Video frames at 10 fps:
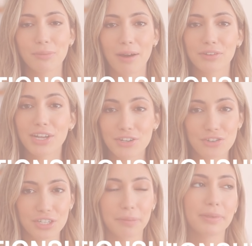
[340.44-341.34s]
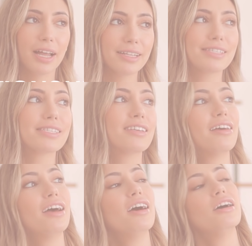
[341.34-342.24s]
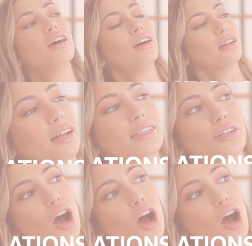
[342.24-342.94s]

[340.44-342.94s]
so my relationship. Let's let's